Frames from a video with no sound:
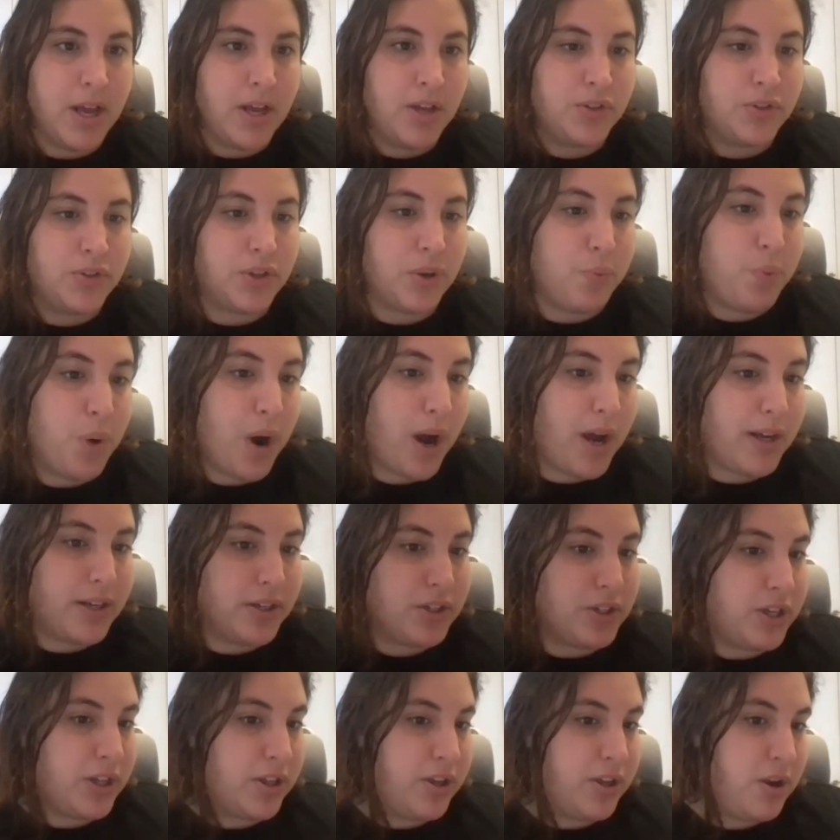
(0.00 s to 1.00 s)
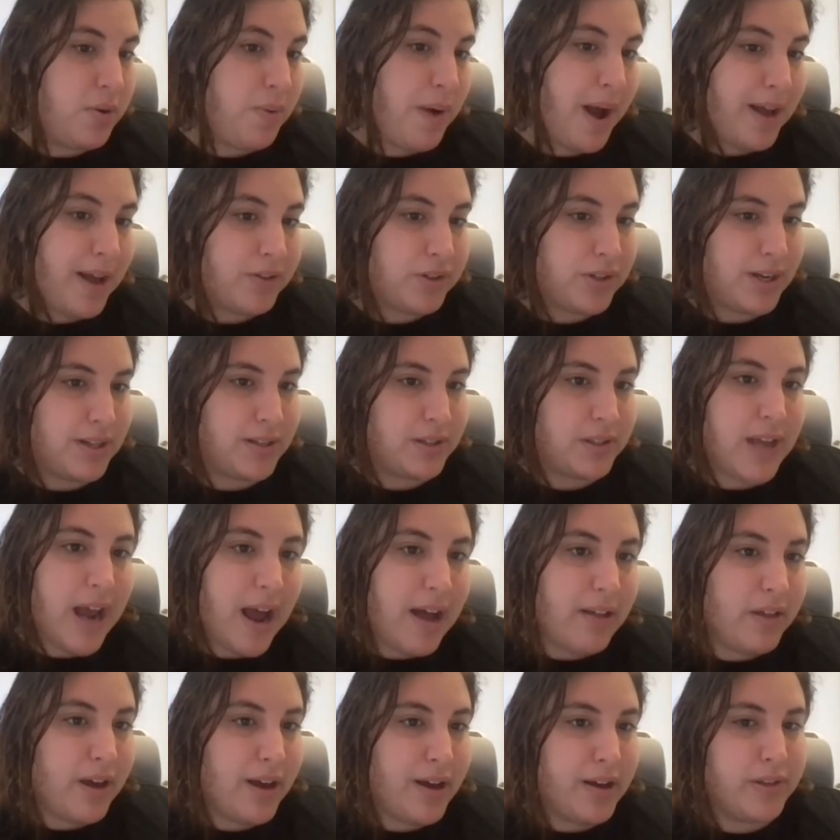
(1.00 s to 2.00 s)
So what to the US and its
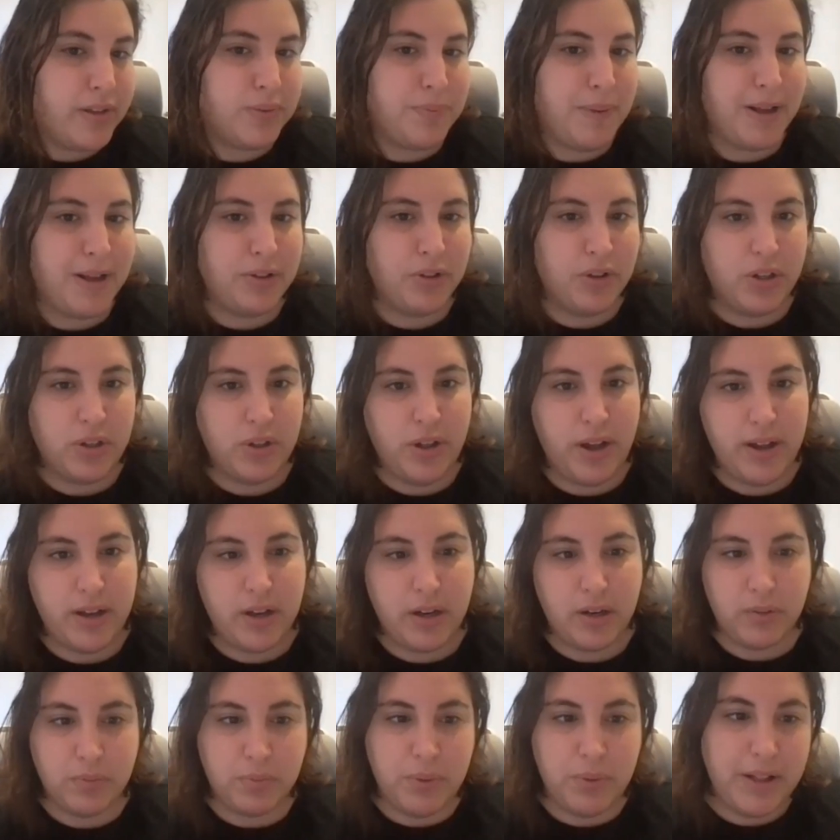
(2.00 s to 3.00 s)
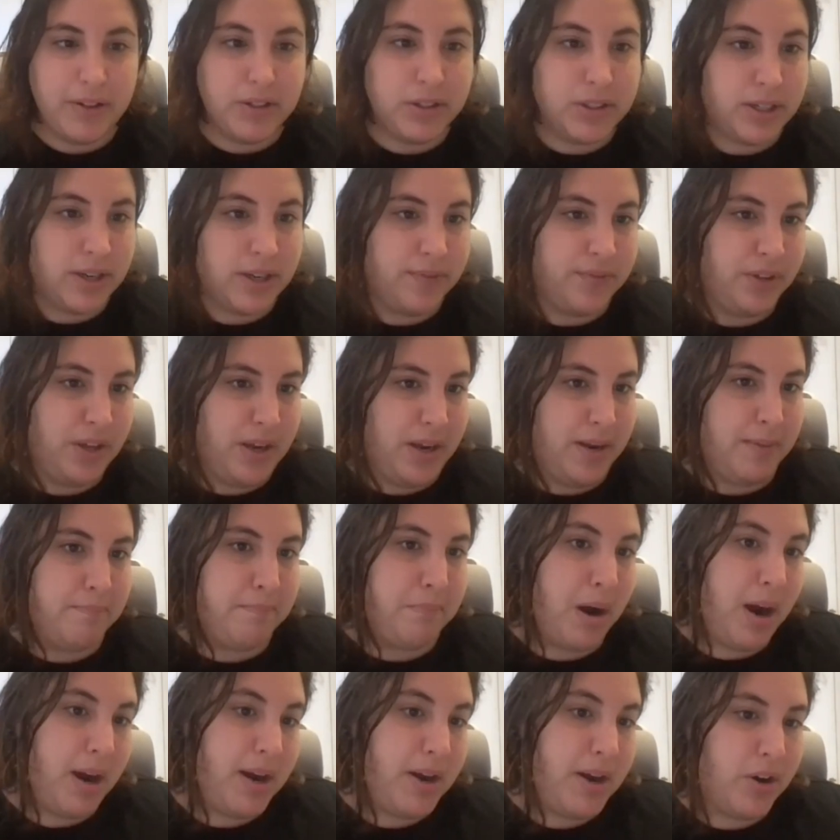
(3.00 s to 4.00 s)
allies might look like a relatively
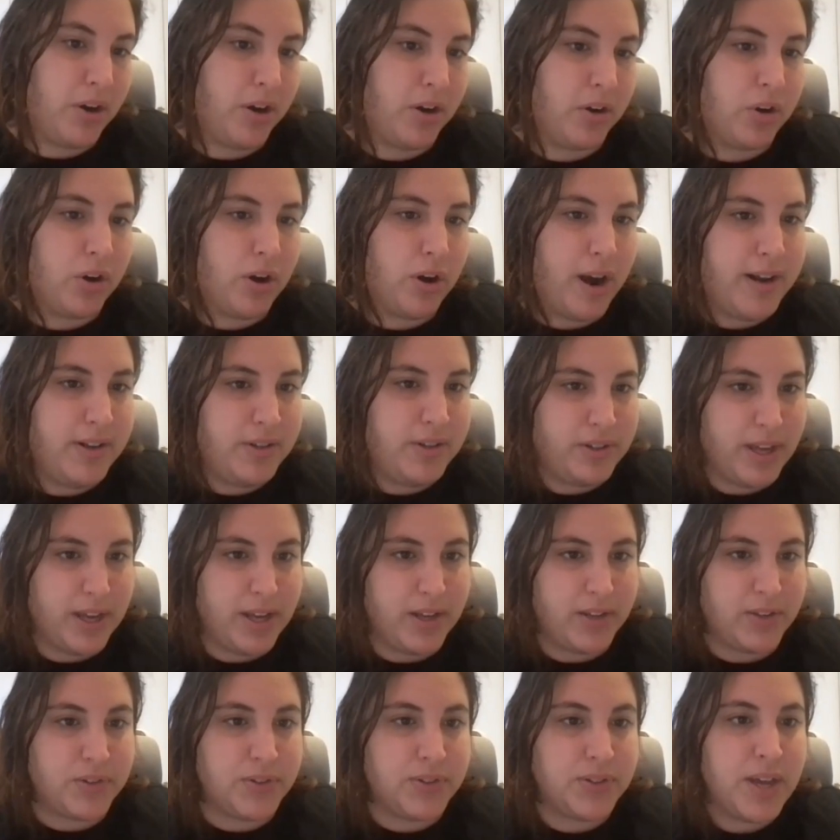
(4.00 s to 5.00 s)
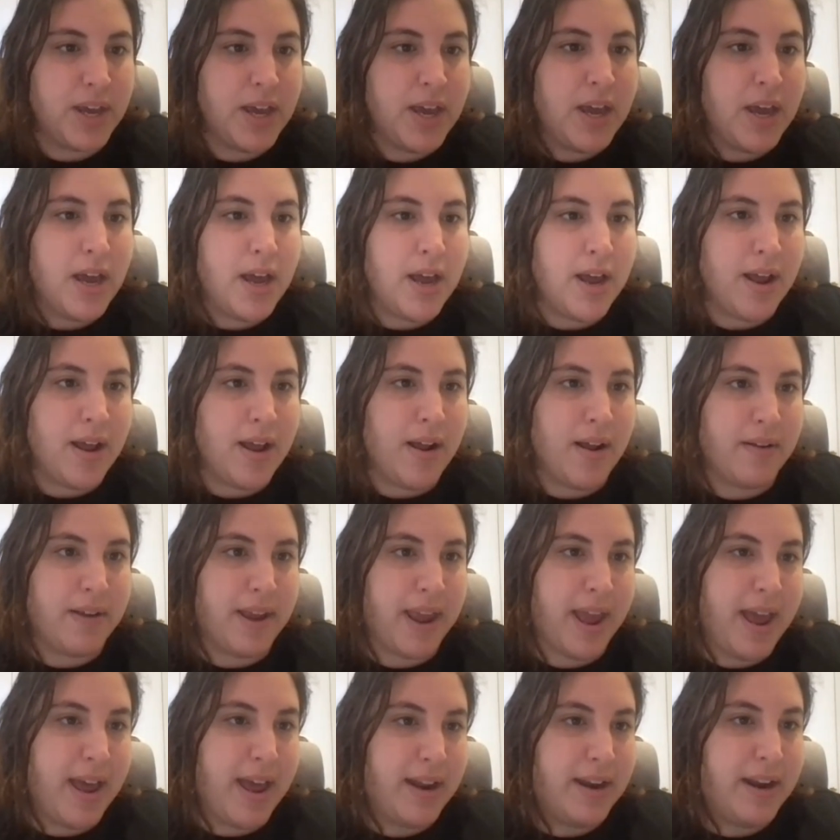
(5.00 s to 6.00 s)
minor crisis
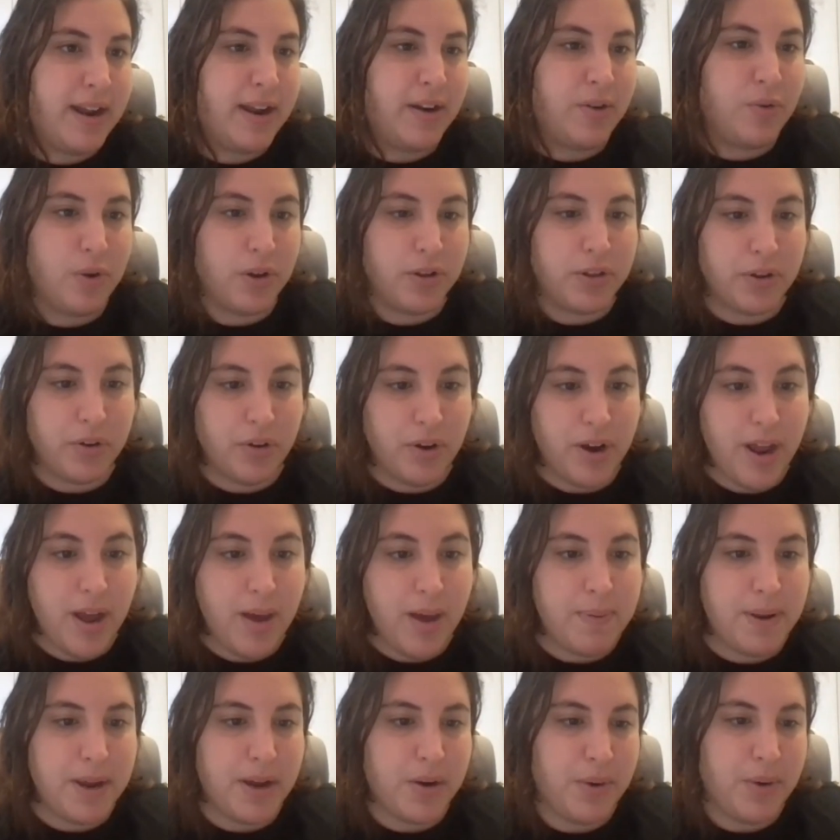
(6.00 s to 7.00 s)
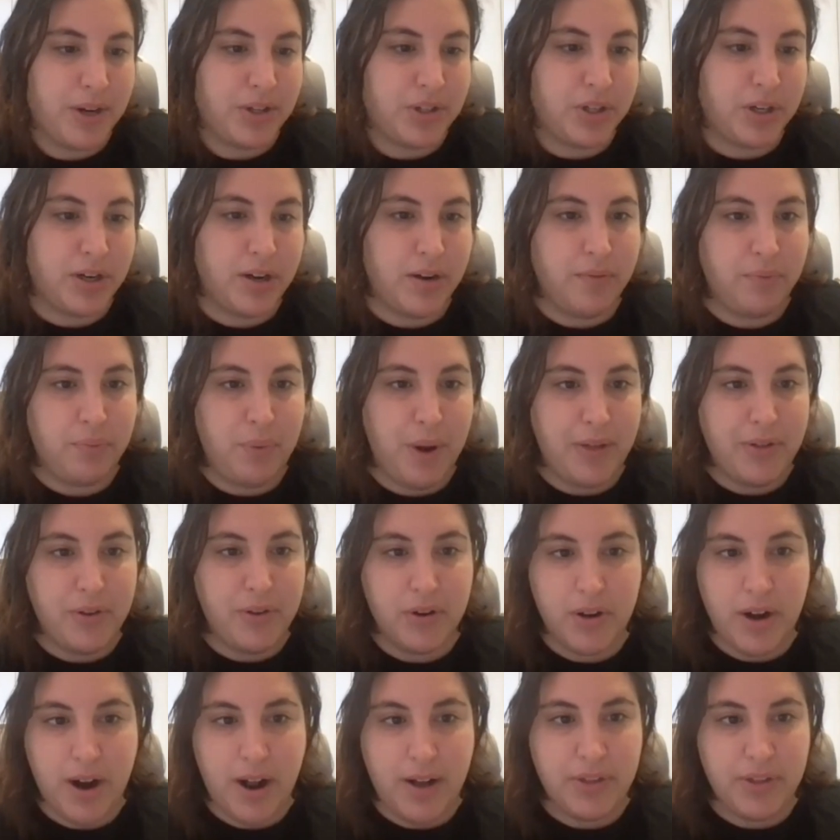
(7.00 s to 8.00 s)
can in North Korea be a question of whether
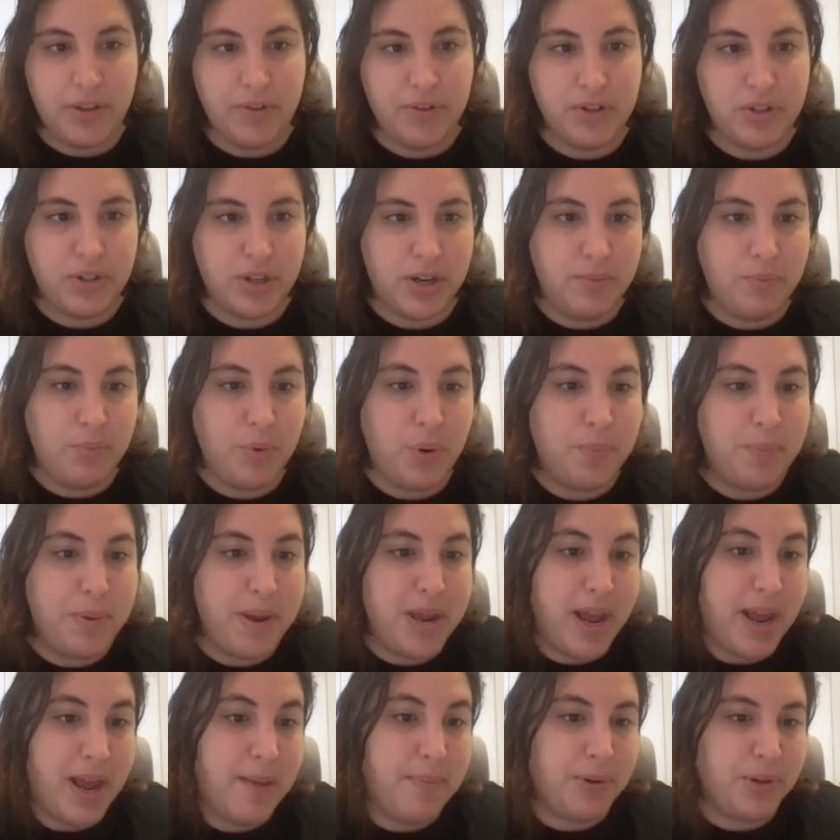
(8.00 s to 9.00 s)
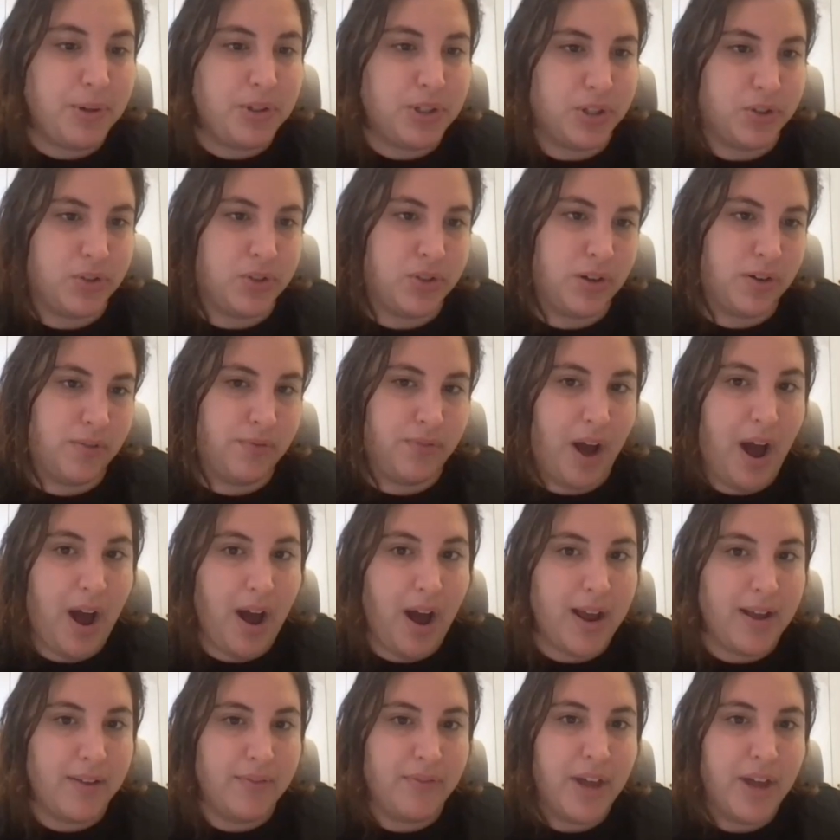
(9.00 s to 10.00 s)
or not the regime will be able to
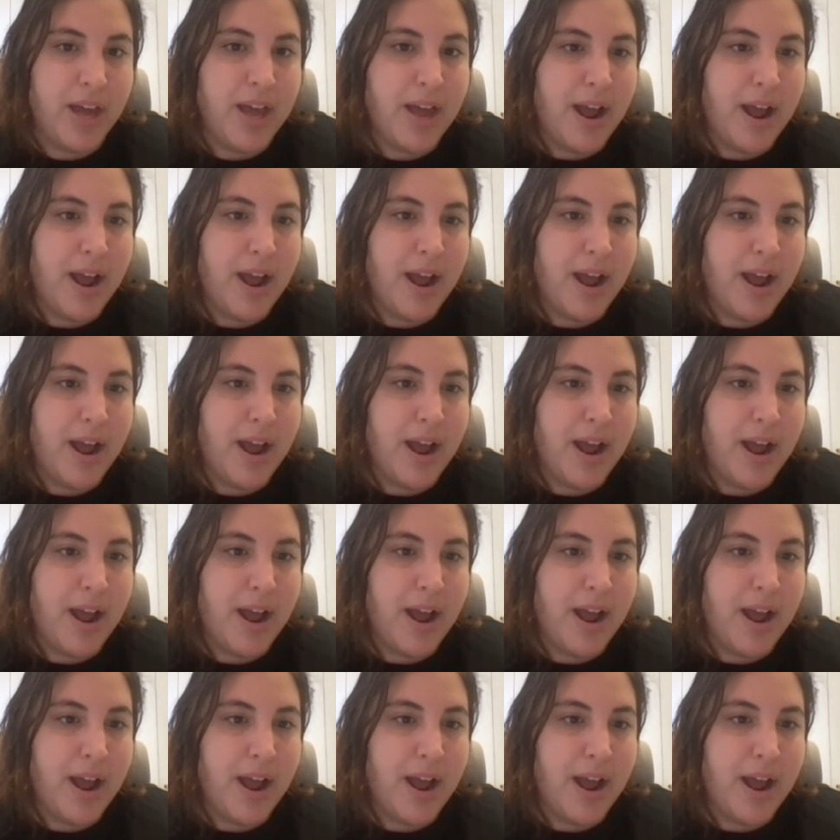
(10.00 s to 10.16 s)
survive.